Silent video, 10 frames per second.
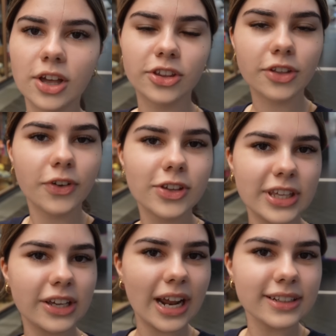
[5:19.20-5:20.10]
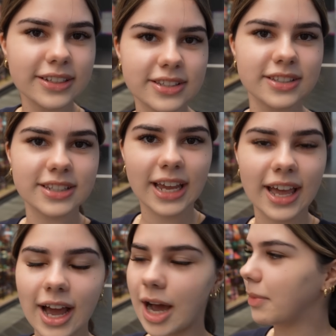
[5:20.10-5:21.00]
So the first thing on our list is to
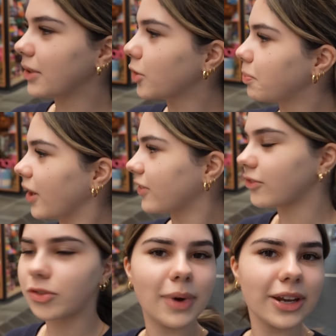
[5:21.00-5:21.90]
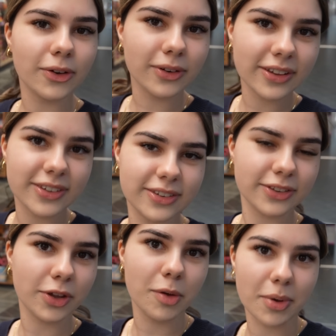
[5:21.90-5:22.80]
get a little present for my nonna, since
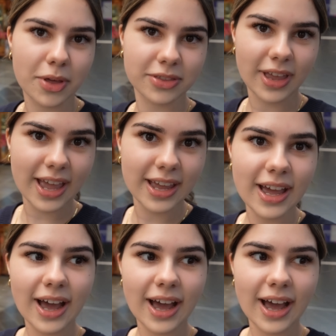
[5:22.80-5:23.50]
it's her birthday